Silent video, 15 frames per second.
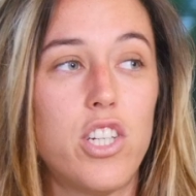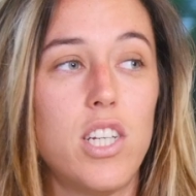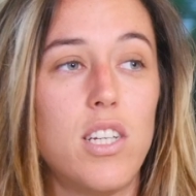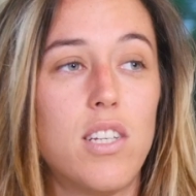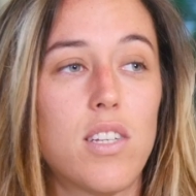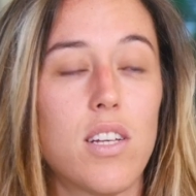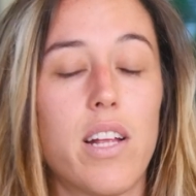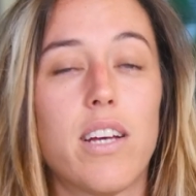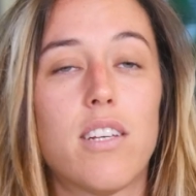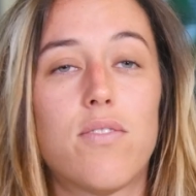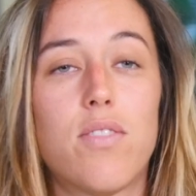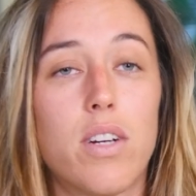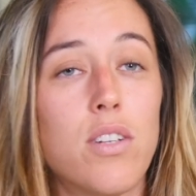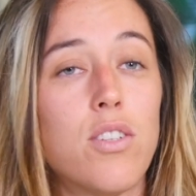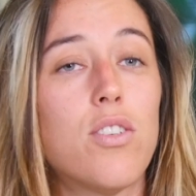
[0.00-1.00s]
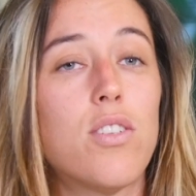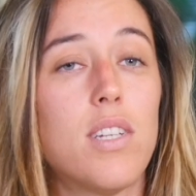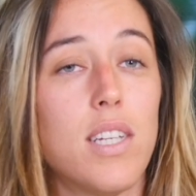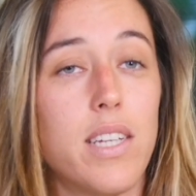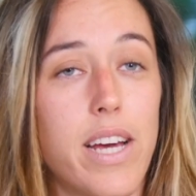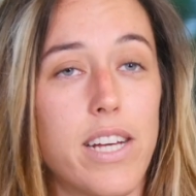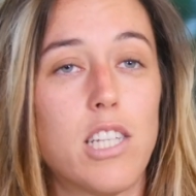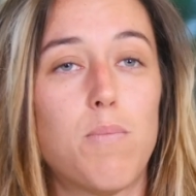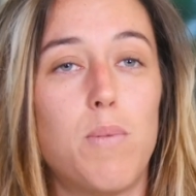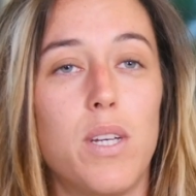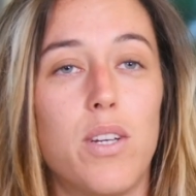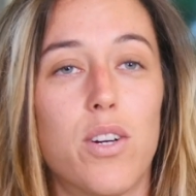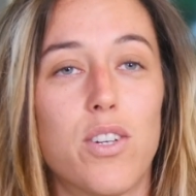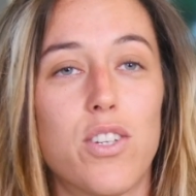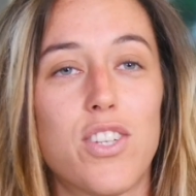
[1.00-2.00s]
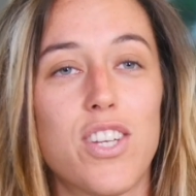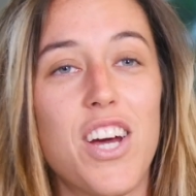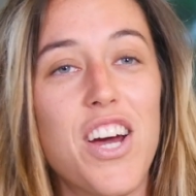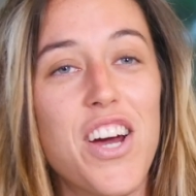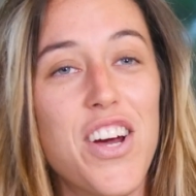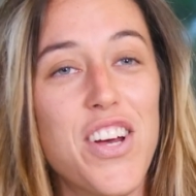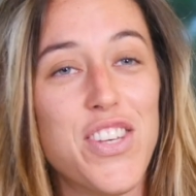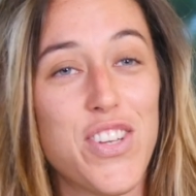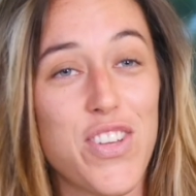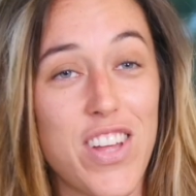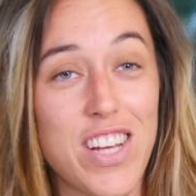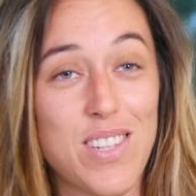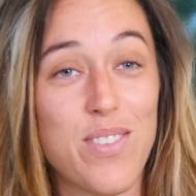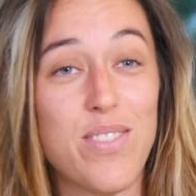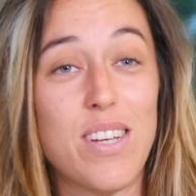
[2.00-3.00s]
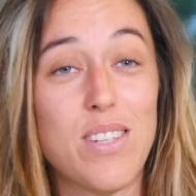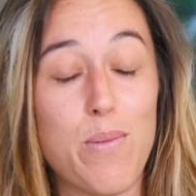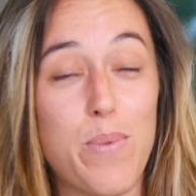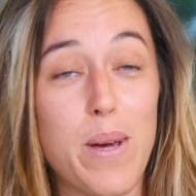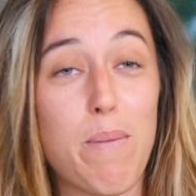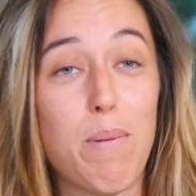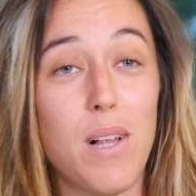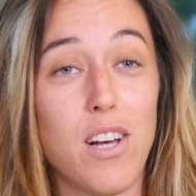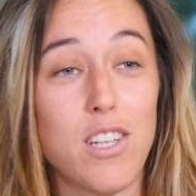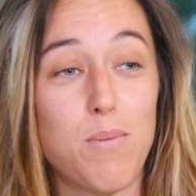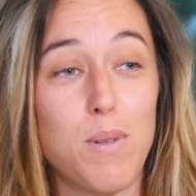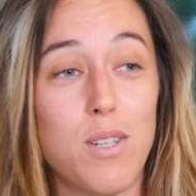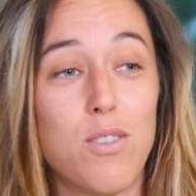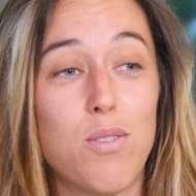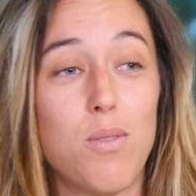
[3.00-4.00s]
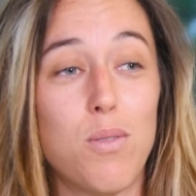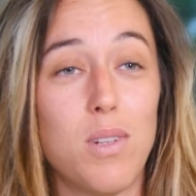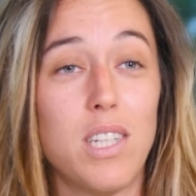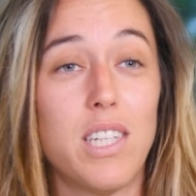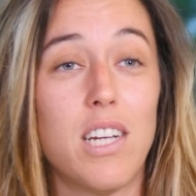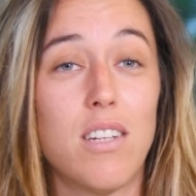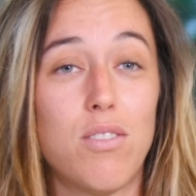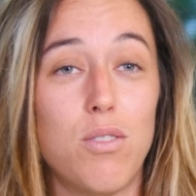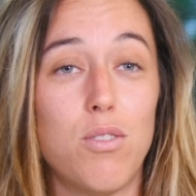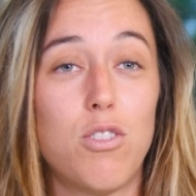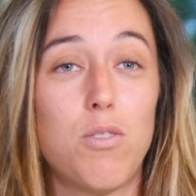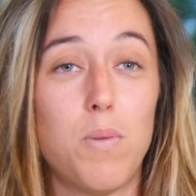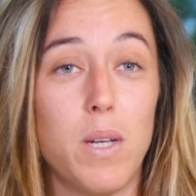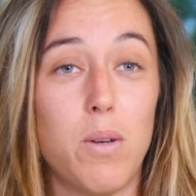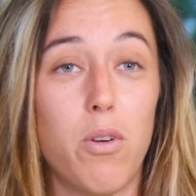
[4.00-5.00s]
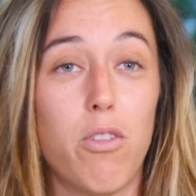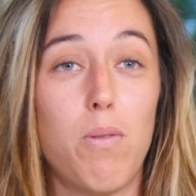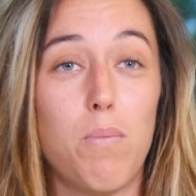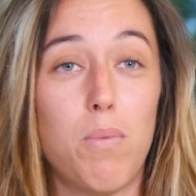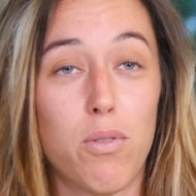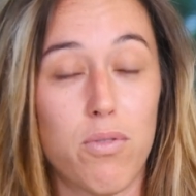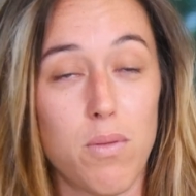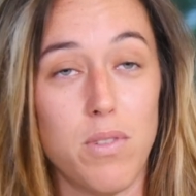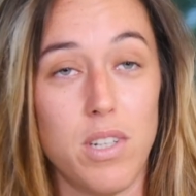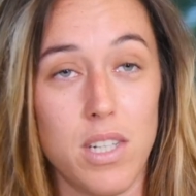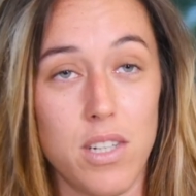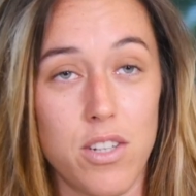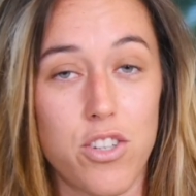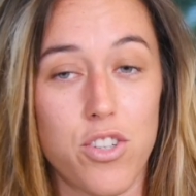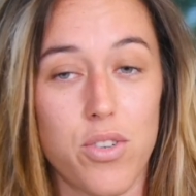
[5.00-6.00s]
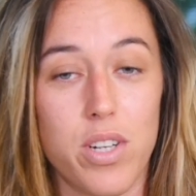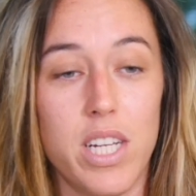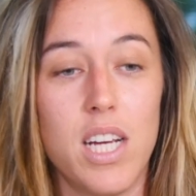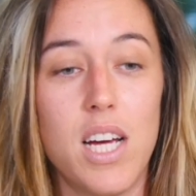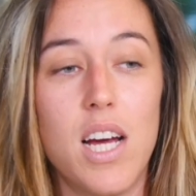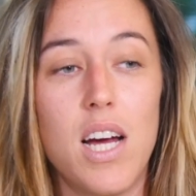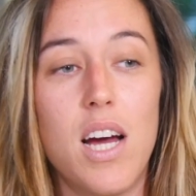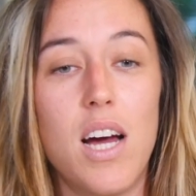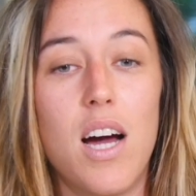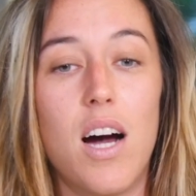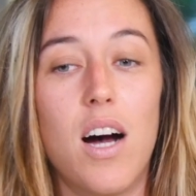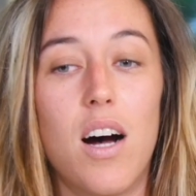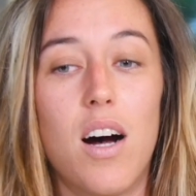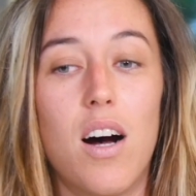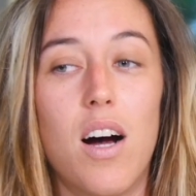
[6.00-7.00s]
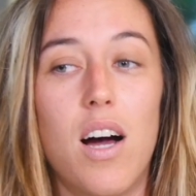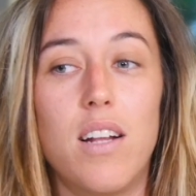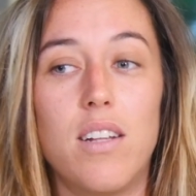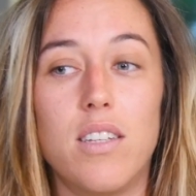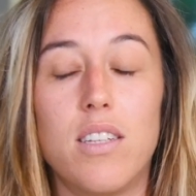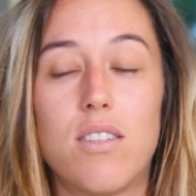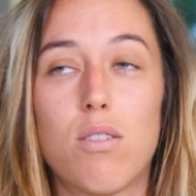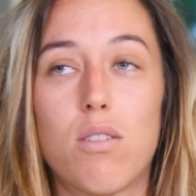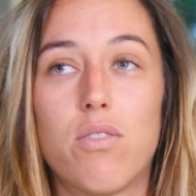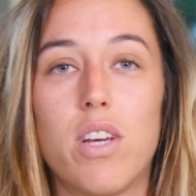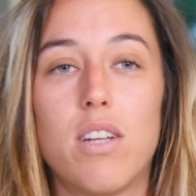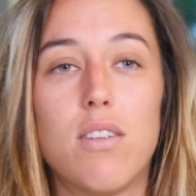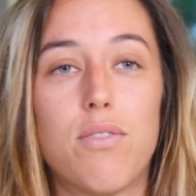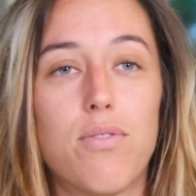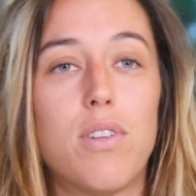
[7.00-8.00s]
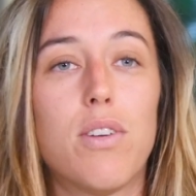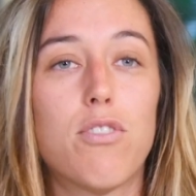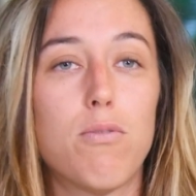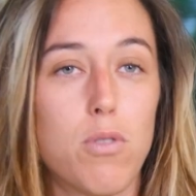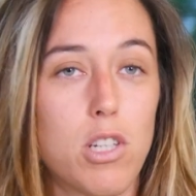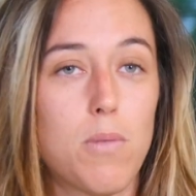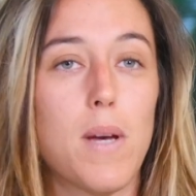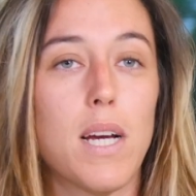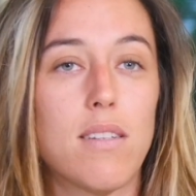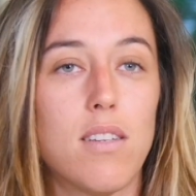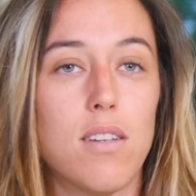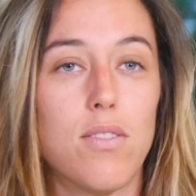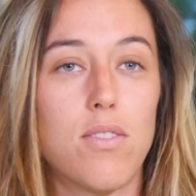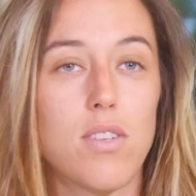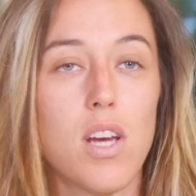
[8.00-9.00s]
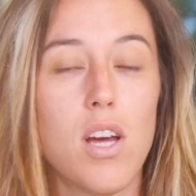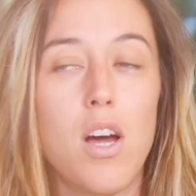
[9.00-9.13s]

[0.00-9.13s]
She selects very interesting guest speakers so that's a, that's a big plus because you really get to speak with people from the industry uh, and sort of get diff different perspectives.